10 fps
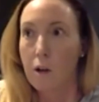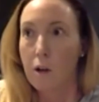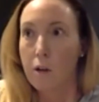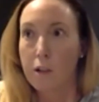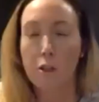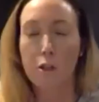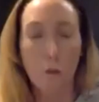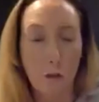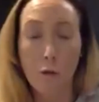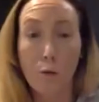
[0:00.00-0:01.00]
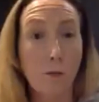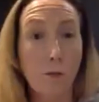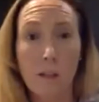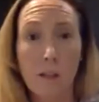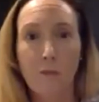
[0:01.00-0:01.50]
the tools
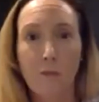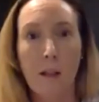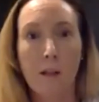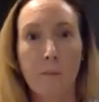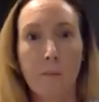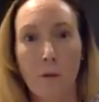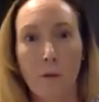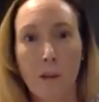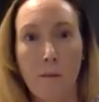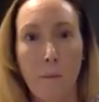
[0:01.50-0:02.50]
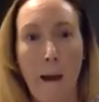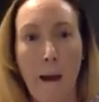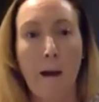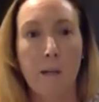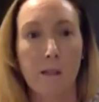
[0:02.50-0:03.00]
and the development or the
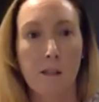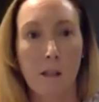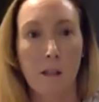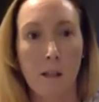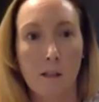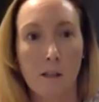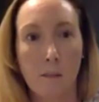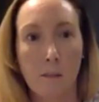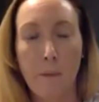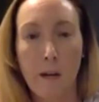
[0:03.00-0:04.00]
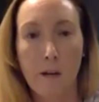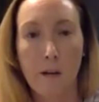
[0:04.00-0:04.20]
empowerment to be better